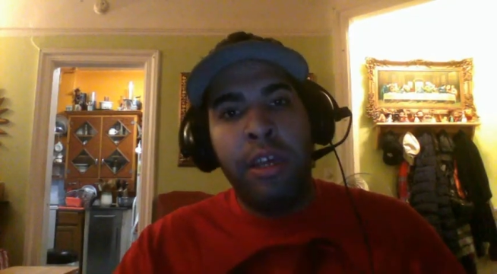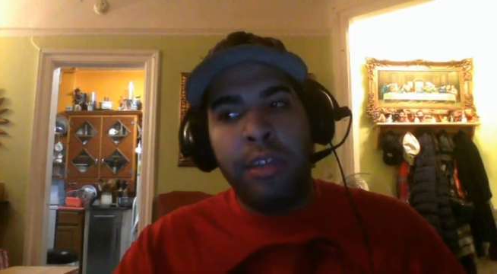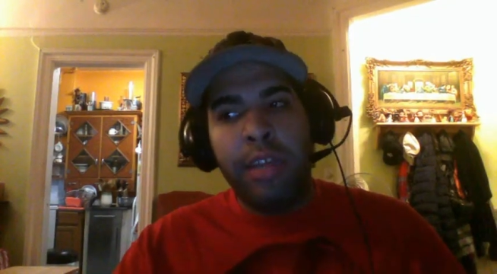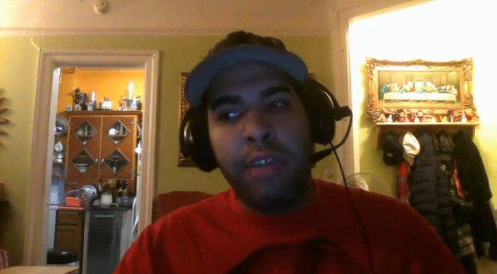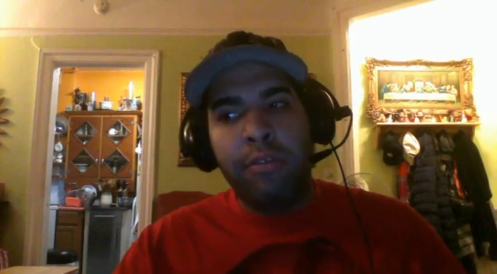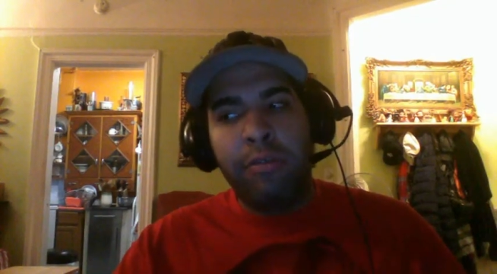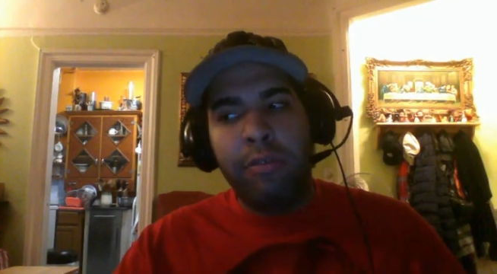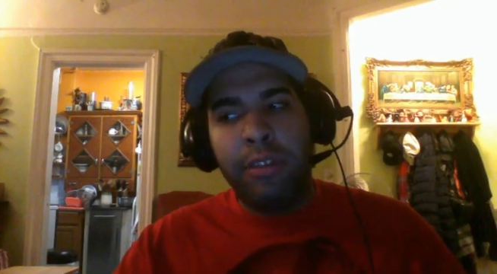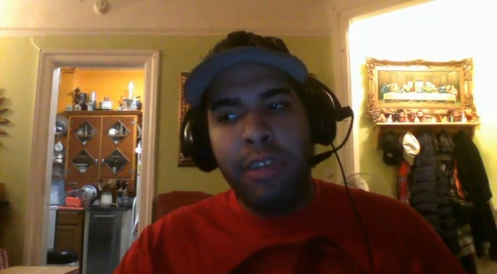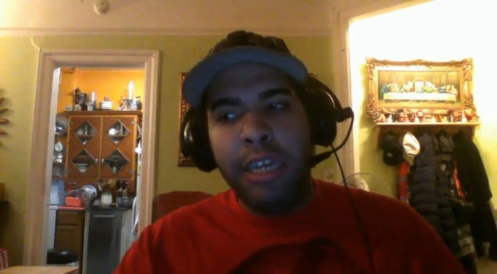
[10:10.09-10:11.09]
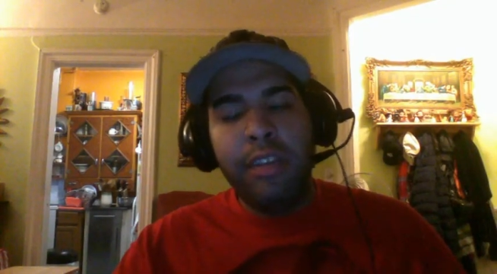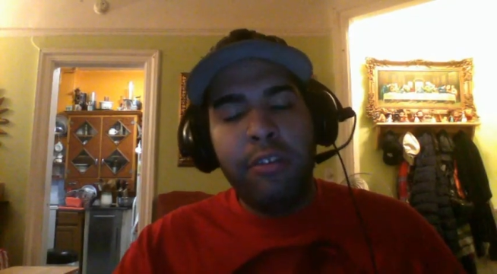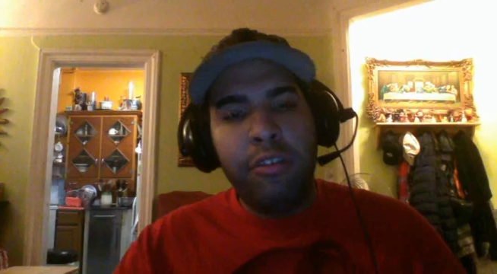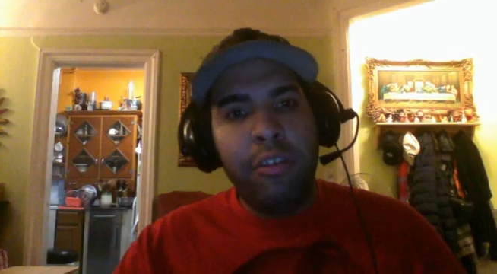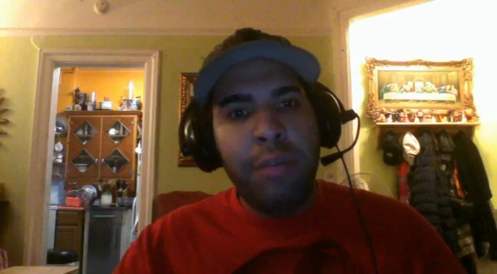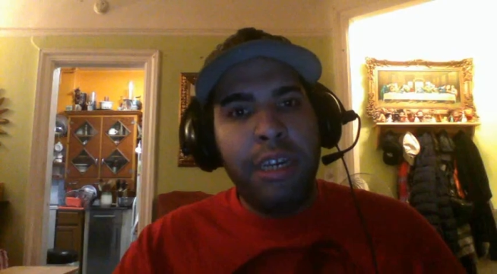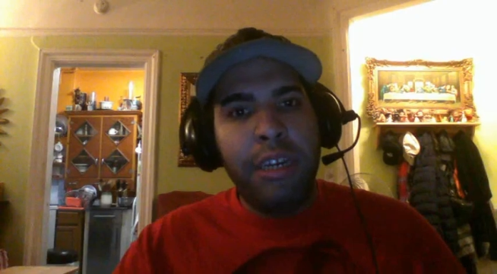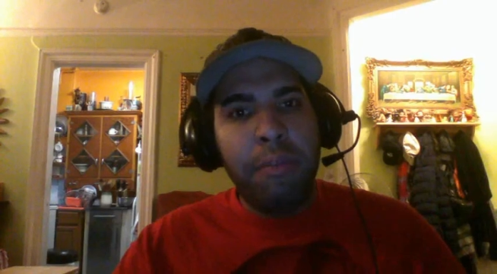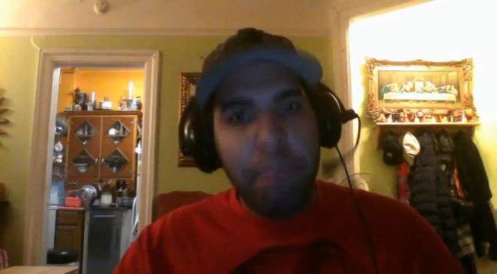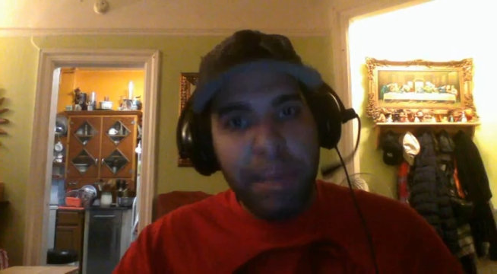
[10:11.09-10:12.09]
that needs to
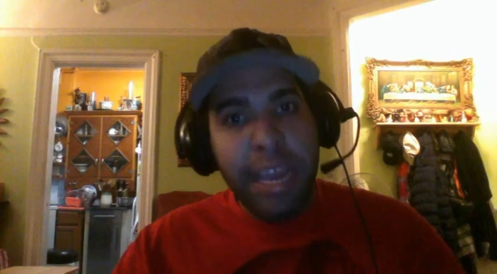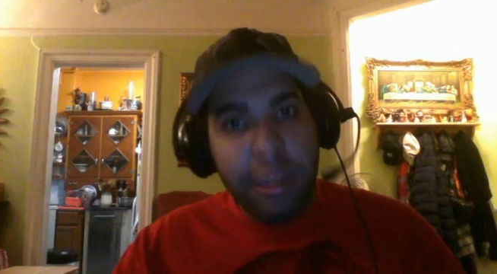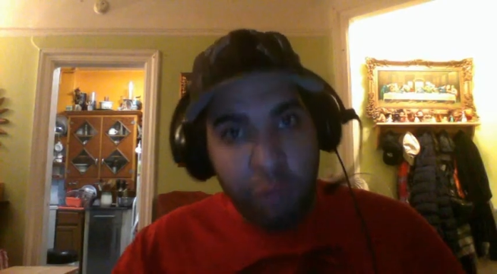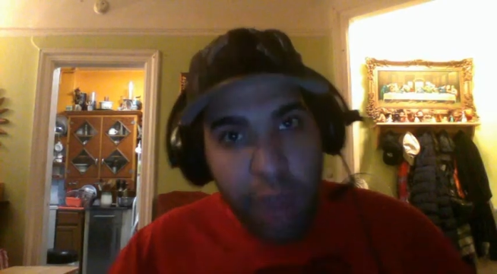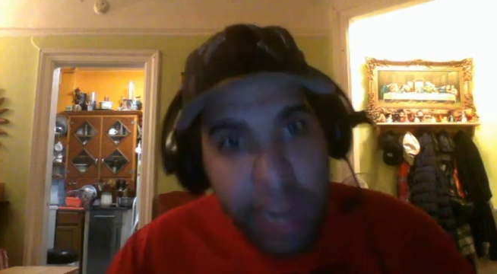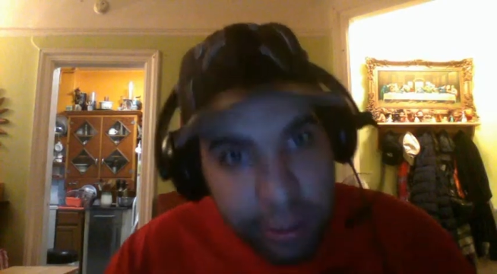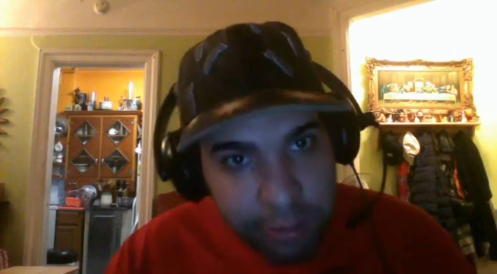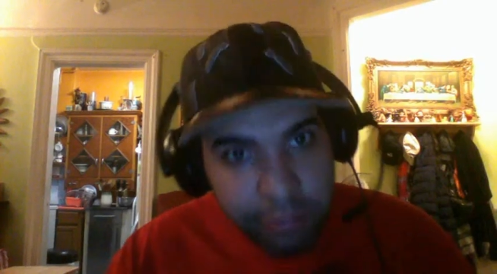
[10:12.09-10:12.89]
be made right